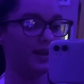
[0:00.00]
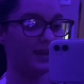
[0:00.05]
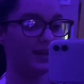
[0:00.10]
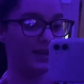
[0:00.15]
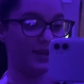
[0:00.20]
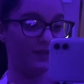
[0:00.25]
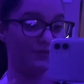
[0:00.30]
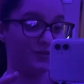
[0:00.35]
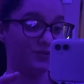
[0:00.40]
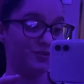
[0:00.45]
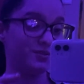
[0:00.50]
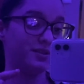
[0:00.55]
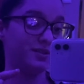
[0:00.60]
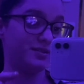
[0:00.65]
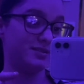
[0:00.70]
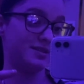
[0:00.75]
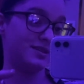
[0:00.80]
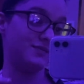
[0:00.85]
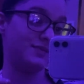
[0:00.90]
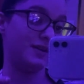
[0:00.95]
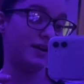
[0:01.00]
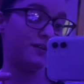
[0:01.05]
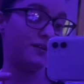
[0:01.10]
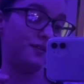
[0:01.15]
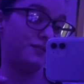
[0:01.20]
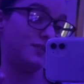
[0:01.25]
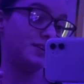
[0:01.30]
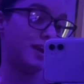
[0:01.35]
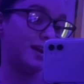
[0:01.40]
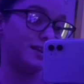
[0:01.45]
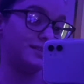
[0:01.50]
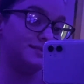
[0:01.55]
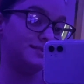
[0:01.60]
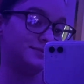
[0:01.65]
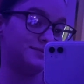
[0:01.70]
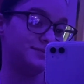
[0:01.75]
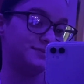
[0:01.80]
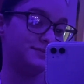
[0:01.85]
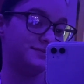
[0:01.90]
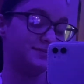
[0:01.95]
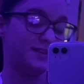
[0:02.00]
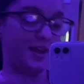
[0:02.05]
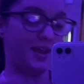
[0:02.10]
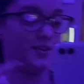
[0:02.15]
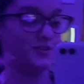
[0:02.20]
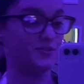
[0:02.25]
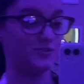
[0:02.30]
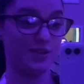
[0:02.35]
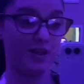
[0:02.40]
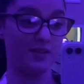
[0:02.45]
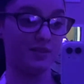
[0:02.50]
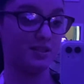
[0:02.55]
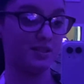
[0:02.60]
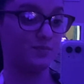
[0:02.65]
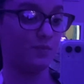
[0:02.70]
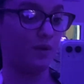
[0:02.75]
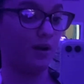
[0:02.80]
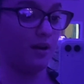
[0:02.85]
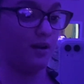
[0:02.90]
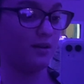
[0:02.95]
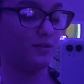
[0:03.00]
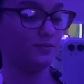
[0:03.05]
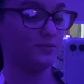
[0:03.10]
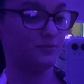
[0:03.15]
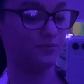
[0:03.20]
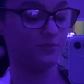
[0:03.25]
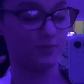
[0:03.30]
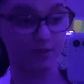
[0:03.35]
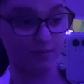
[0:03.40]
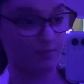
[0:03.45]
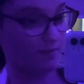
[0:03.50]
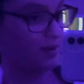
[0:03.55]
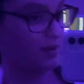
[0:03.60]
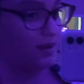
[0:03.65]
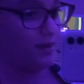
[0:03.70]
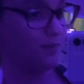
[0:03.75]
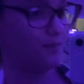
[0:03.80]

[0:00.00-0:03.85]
If you stuck to the very end and you saw this part with me,